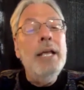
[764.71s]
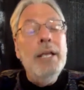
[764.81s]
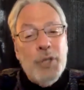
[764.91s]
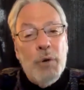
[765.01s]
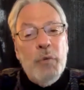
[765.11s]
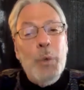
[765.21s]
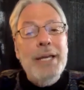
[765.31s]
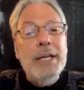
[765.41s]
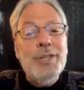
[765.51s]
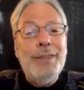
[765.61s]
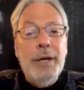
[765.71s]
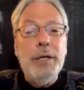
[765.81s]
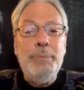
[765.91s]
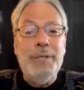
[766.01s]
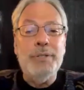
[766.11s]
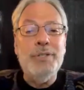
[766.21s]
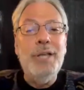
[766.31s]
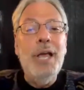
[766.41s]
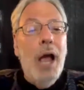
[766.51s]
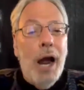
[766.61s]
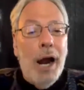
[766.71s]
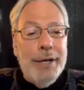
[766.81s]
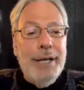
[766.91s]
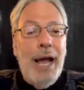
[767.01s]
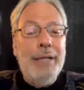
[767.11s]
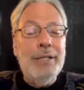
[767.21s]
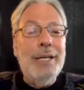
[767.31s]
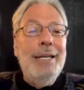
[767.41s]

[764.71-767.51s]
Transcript: So if we as therapists are not